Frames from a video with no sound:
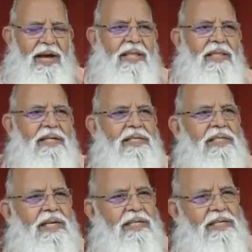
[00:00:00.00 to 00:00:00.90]
and there
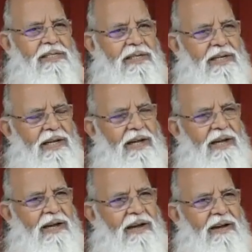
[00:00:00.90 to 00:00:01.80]
sitaji is
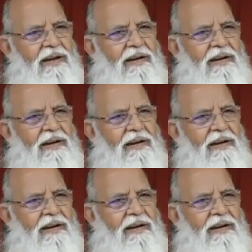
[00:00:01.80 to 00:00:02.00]
sitting